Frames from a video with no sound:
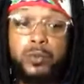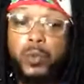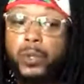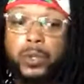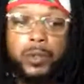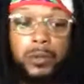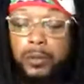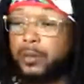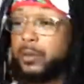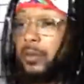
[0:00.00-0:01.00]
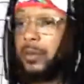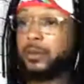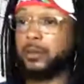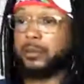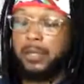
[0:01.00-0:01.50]
woo.
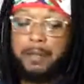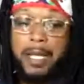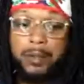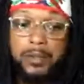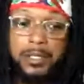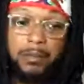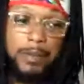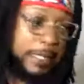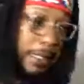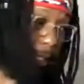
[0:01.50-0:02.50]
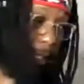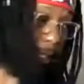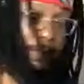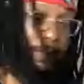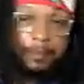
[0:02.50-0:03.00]
I'm not going to jump right into that.